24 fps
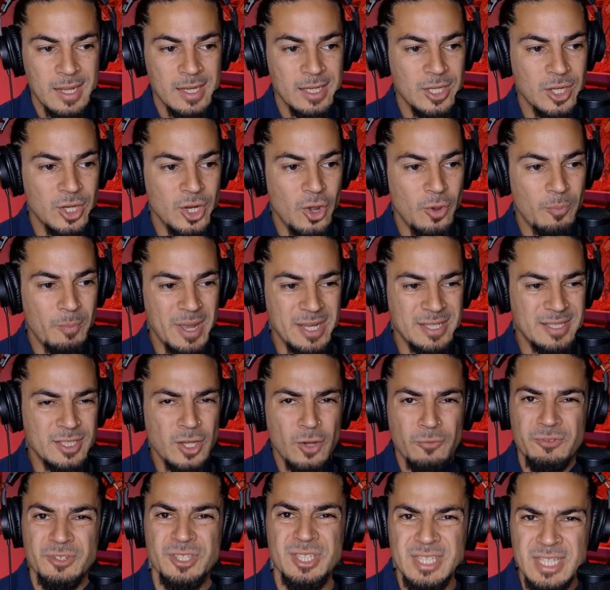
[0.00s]
my
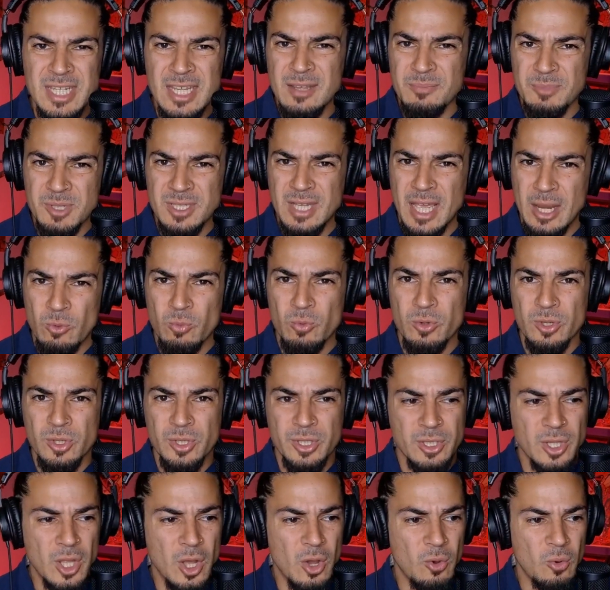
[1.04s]
self-esteem is like
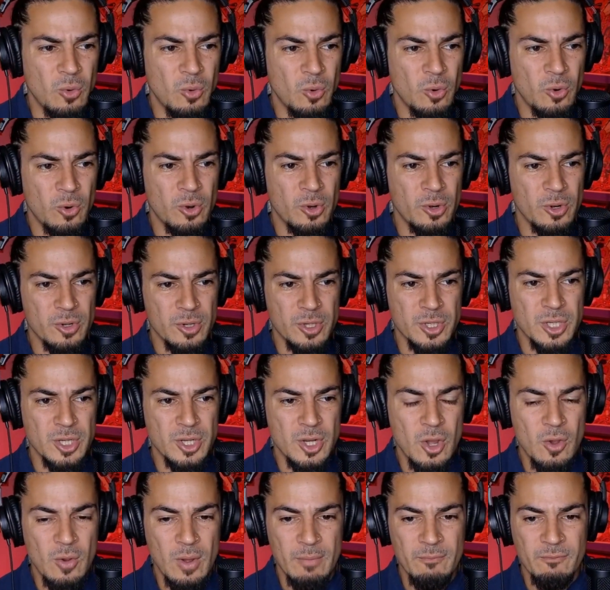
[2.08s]
really low, or,
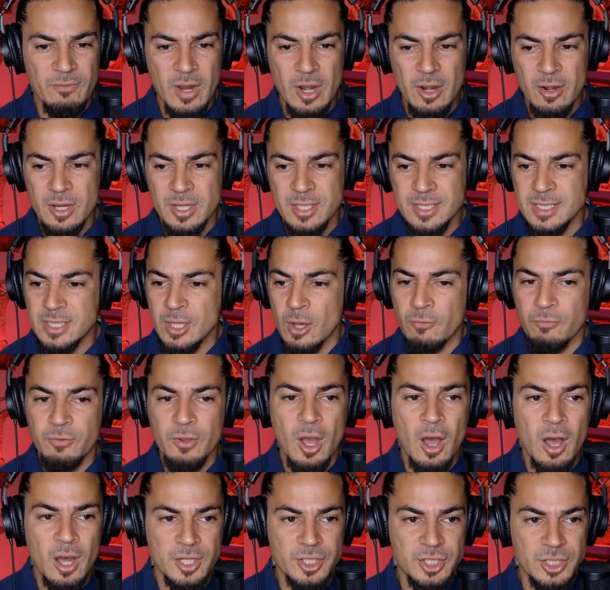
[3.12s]
I'm very
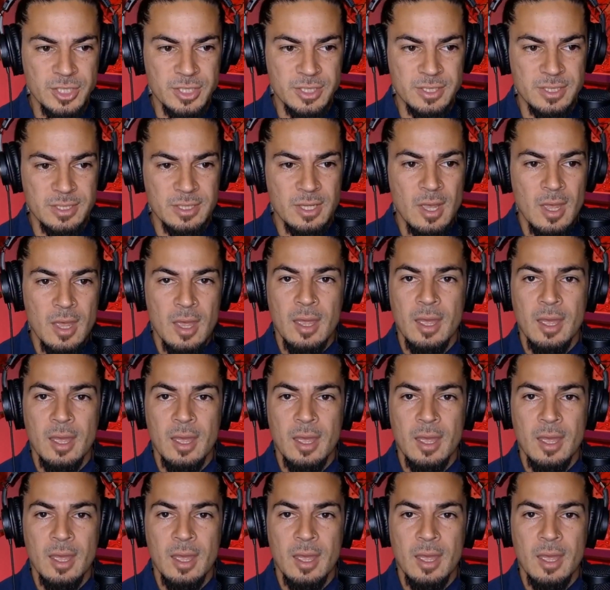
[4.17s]
self-conscious.